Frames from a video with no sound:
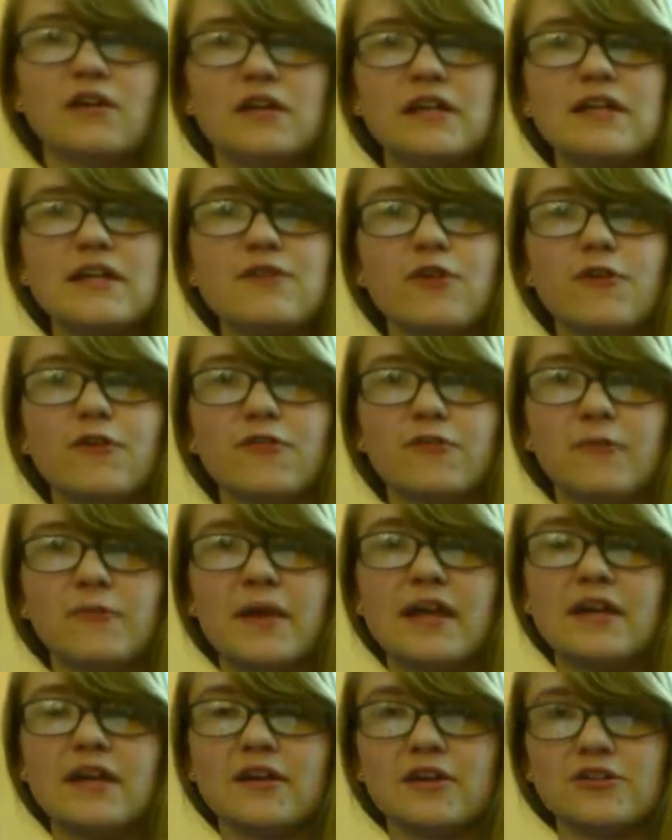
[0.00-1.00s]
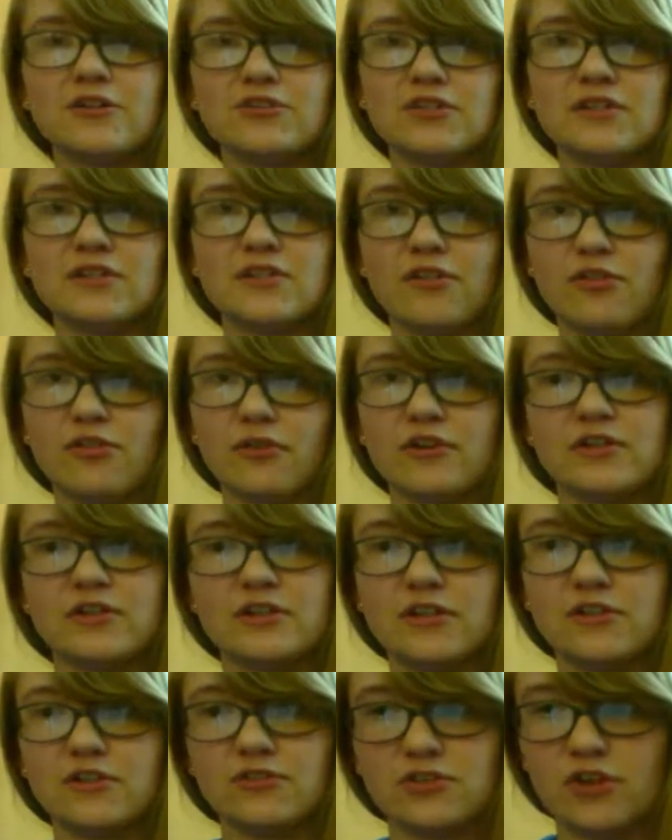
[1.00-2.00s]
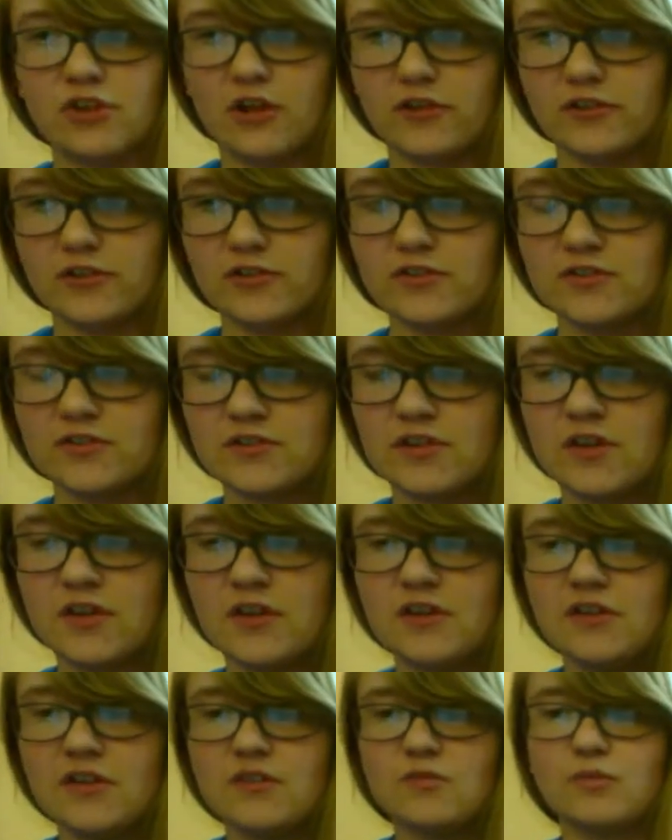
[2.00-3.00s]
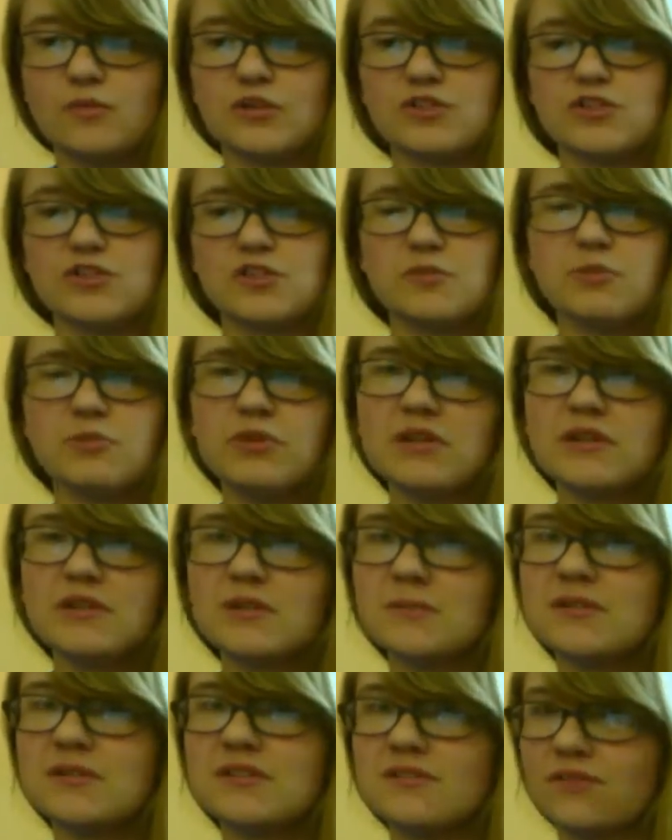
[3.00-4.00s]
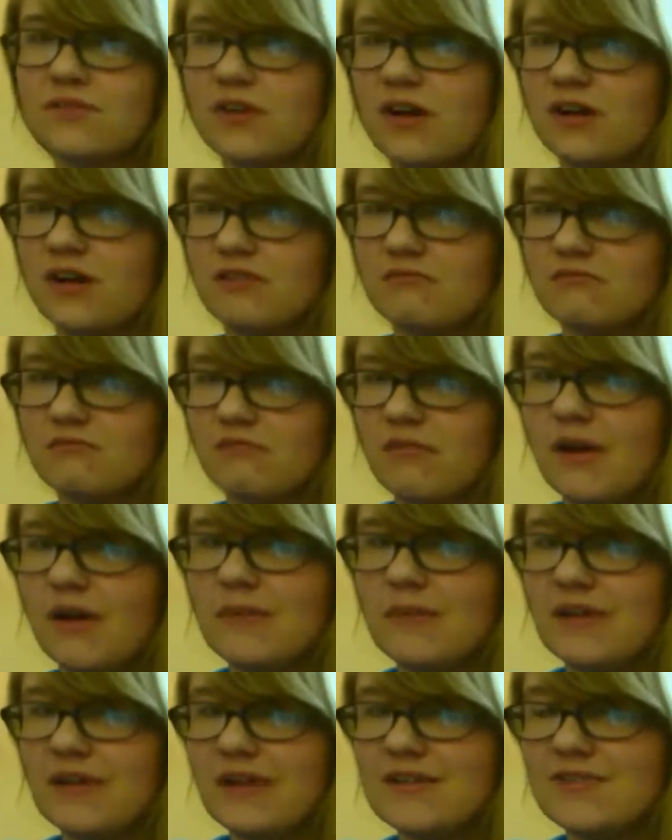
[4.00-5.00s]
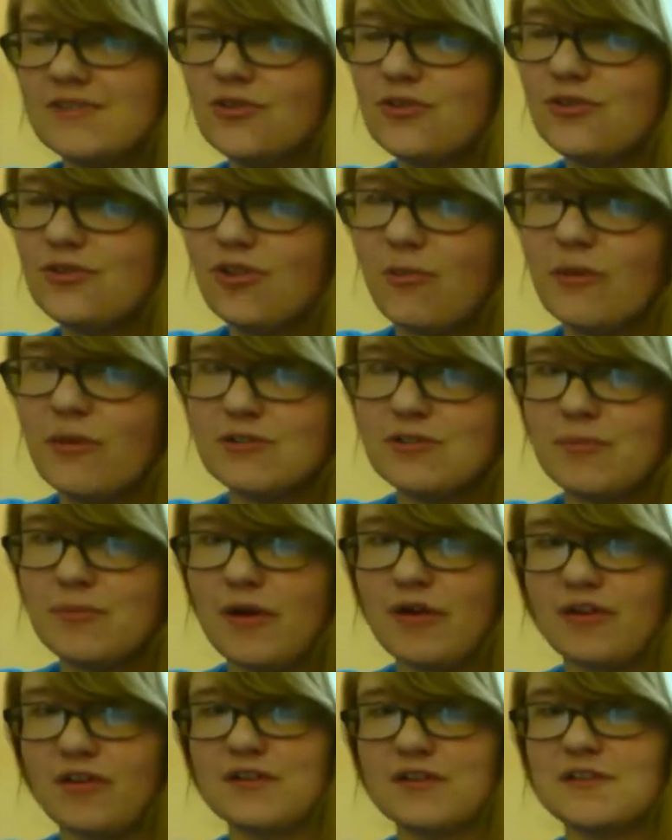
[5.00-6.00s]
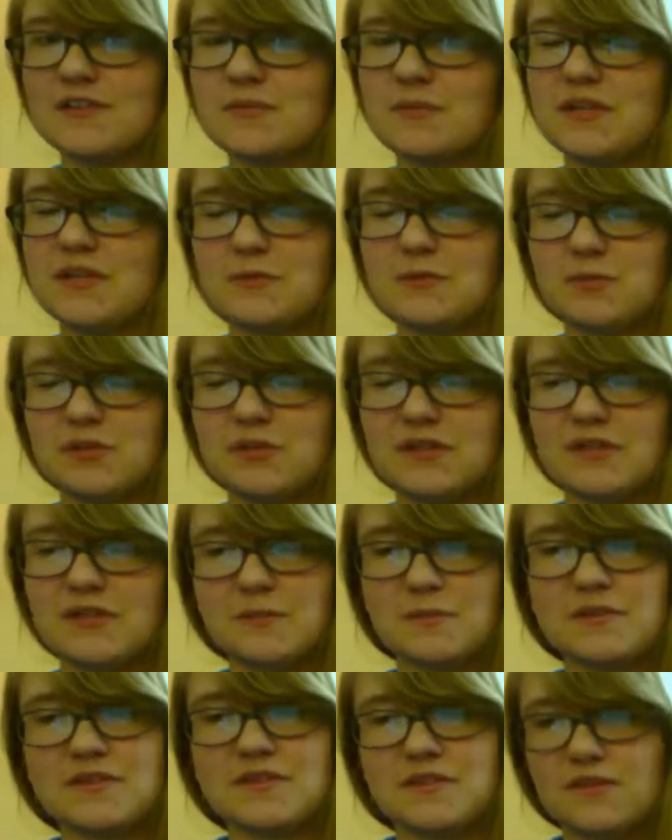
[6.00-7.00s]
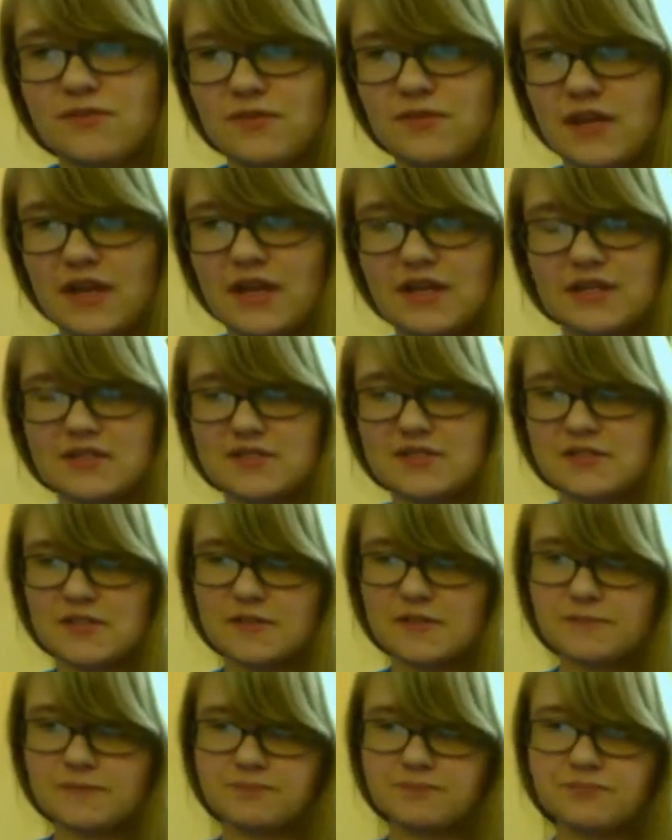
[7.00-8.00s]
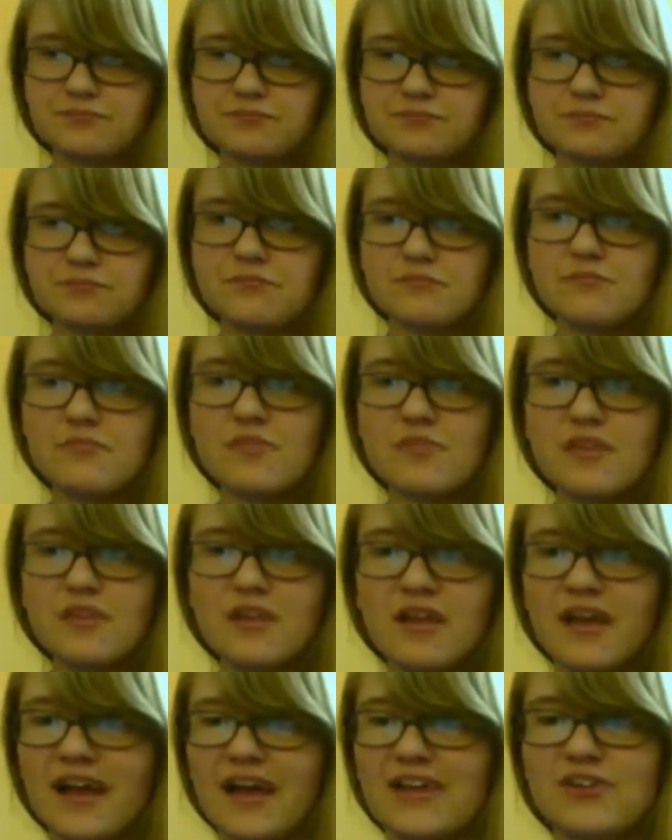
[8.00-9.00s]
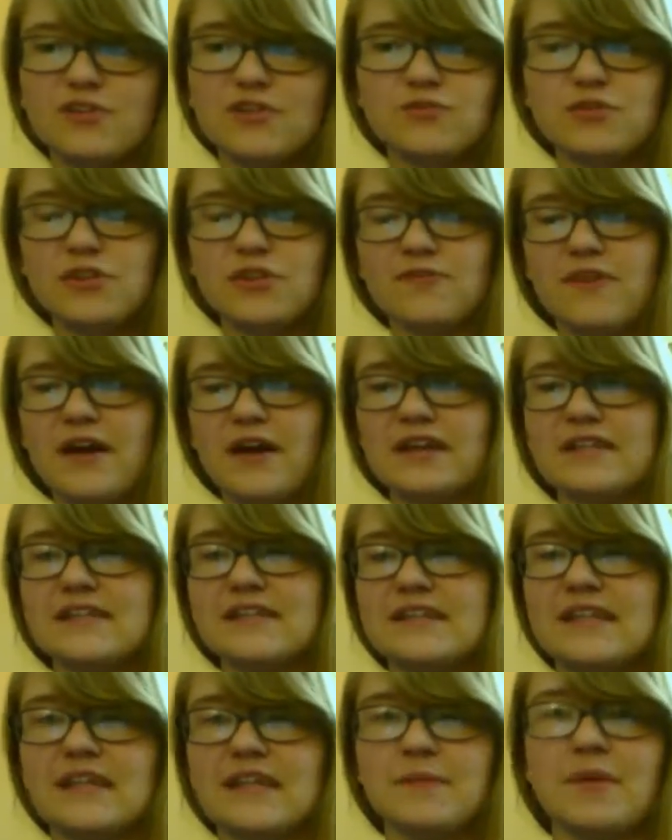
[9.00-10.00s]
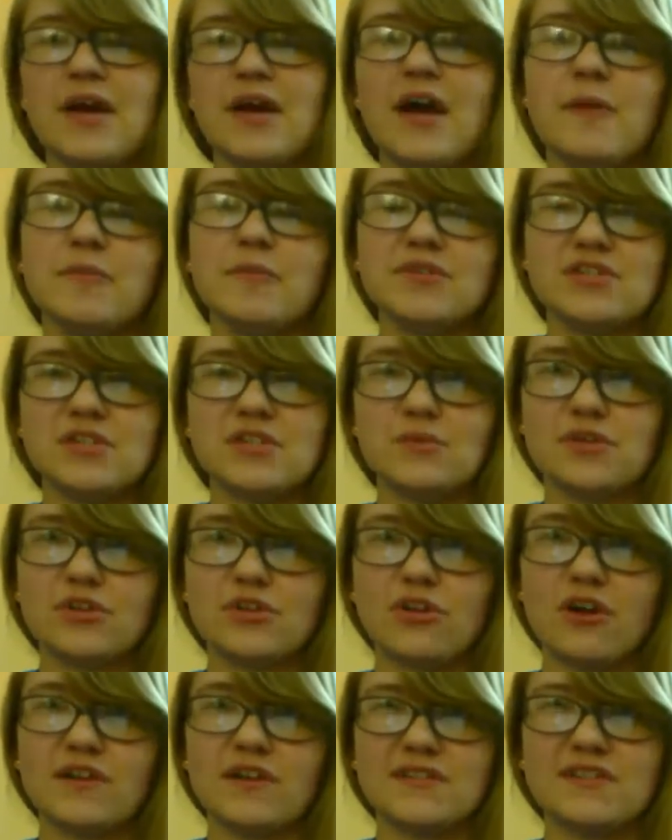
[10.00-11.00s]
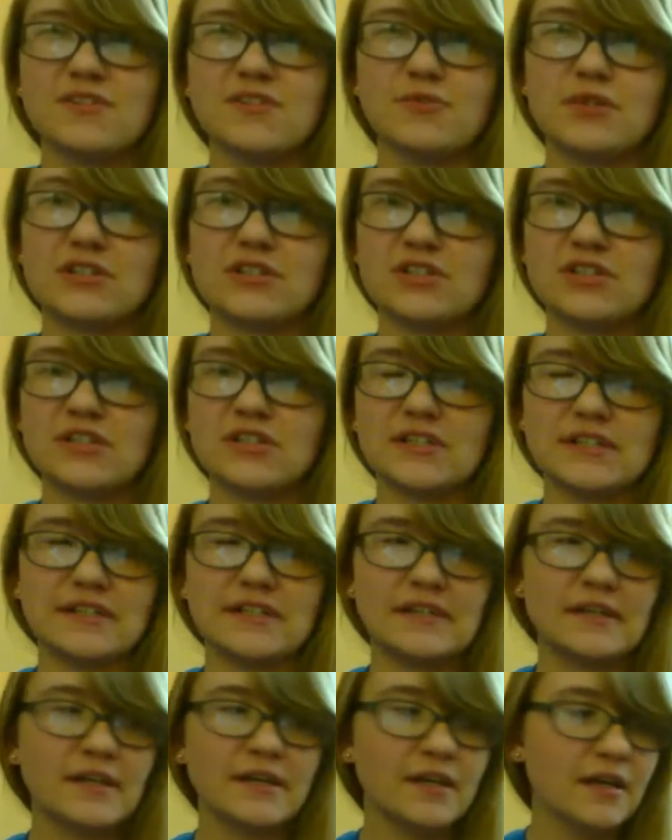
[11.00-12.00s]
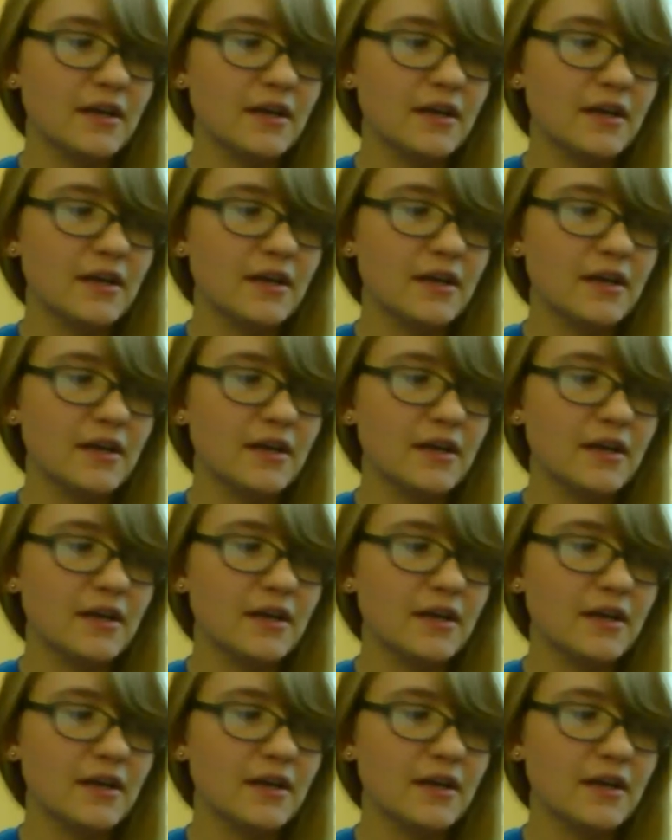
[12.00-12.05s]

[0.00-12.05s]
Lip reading: anywhere from $800 to $1,300, which is a pretty expensive gun. I mean, I still don't know much about guns, but that's pretty expensive. And I couldn't really find anything about how much they would have costed originally.